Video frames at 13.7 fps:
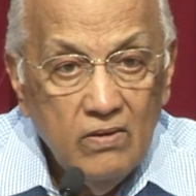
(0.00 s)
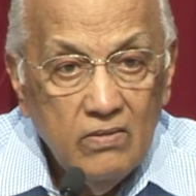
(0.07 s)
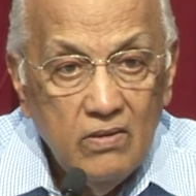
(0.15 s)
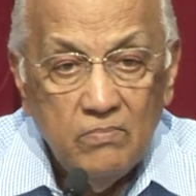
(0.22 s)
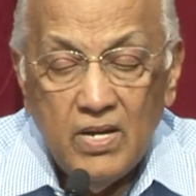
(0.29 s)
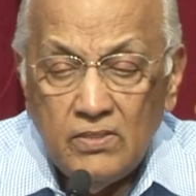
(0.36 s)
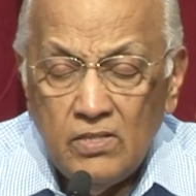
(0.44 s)

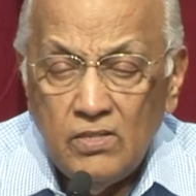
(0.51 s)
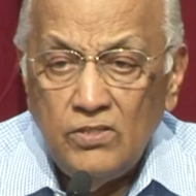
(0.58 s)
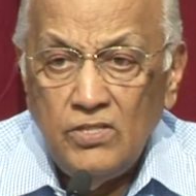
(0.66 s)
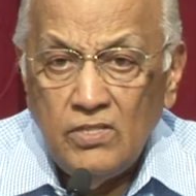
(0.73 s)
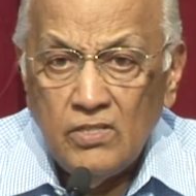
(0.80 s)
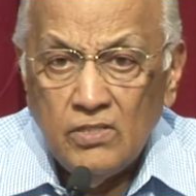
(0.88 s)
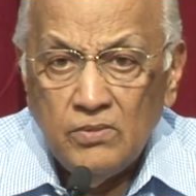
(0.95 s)
The message
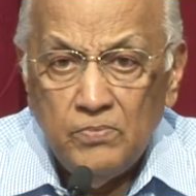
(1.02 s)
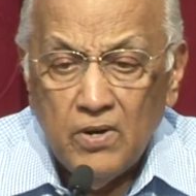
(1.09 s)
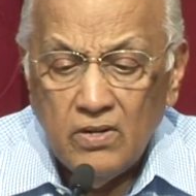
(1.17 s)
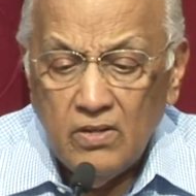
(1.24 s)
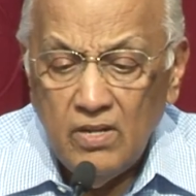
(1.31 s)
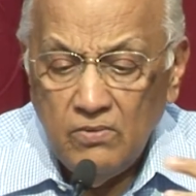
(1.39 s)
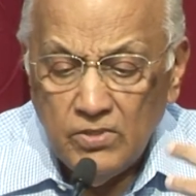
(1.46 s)
Jesus
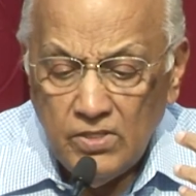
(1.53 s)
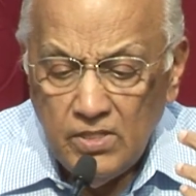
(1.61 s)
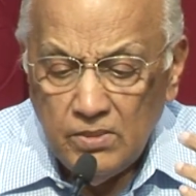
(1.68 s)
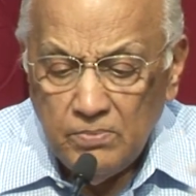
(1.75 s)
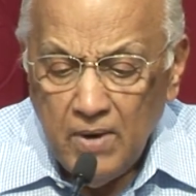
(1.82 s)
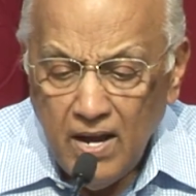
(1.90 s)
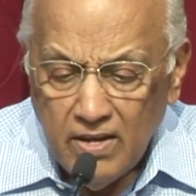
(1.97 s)
brought, he was
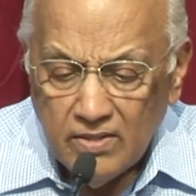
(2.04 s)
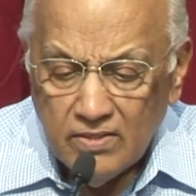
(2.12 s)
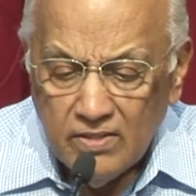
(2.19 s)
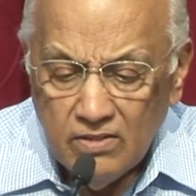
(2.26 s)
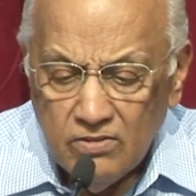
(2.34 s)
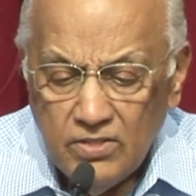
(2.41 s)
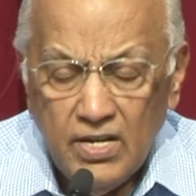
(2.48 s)
despised
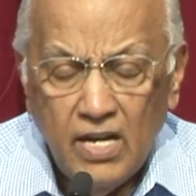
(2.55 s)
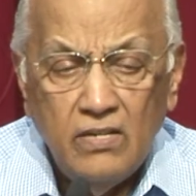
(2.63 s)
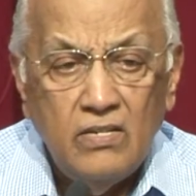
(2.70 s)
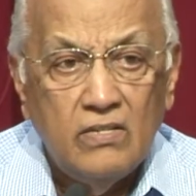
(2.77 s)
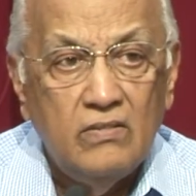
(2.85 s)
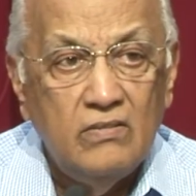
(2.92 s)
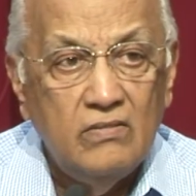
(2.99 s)
and rejected.